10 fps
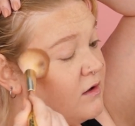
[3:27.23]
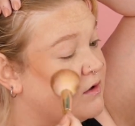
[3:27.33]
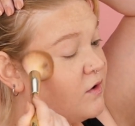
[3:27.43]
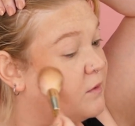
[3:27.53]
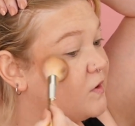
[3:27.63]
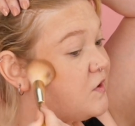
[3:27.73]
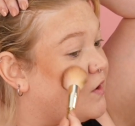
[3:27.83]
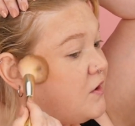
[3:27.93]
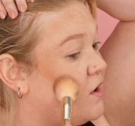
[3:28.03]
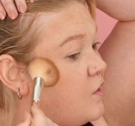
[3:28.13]
So I'm just
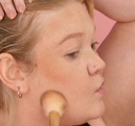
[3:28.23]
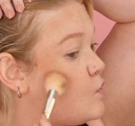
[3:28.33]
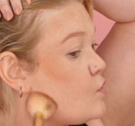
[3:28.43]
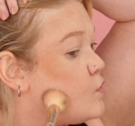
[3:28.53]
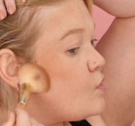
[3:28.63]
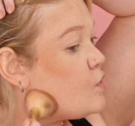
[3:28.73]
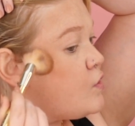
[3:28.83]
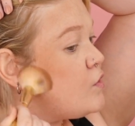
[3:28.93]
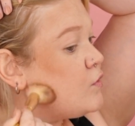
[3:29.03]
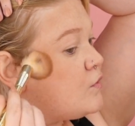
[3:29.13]
gonna
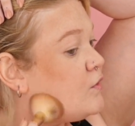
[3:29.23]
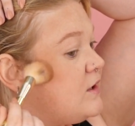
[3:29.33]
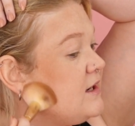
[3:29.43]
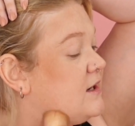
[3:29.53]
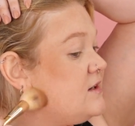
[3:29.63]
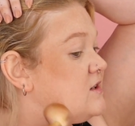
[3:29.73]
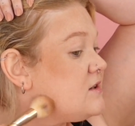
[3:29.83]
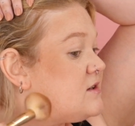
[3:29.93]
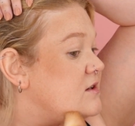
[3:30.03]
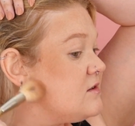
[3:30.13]
really
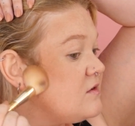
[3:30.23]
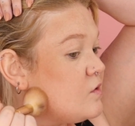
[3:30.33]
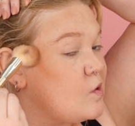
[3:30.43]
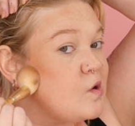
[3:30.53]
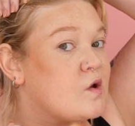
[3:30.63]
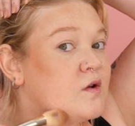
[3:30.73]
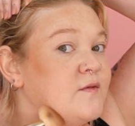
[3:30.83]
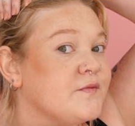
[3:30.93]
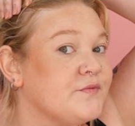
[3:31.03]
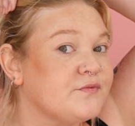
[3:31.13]
just
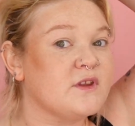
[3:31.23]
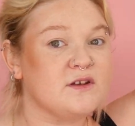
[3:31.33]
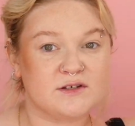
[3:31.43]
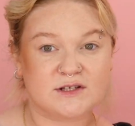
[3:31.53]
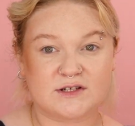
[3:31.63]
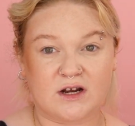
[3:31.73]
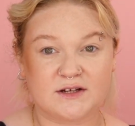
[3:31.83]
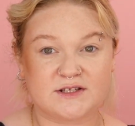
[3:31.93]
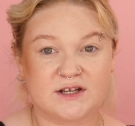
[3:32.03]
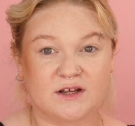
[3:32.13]

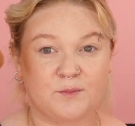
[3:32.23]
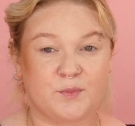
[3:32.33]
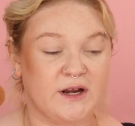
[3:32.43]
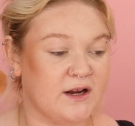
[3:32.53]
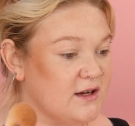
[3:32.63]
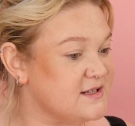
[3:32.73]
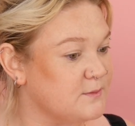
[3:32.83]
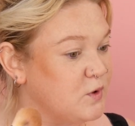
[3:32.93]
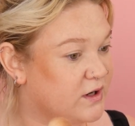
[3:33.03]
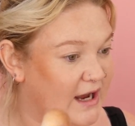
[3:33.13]
start to bring
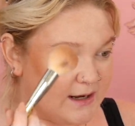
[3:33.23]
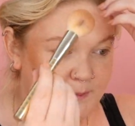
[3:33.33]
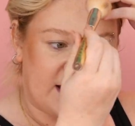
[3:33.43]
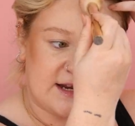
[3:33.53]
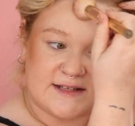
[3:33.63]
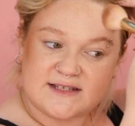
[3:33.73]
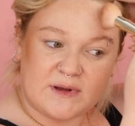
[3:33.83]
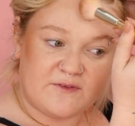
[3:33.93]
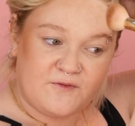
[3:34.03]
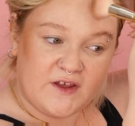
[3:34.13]
some more color back into
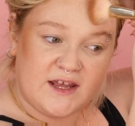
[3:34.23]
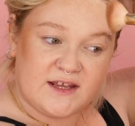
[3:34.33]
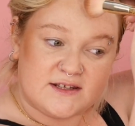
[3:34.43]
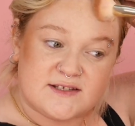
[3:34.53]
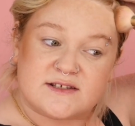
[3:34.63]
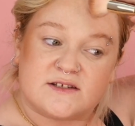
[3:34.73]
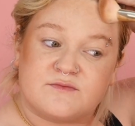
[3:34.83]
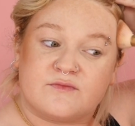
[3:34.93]
my face.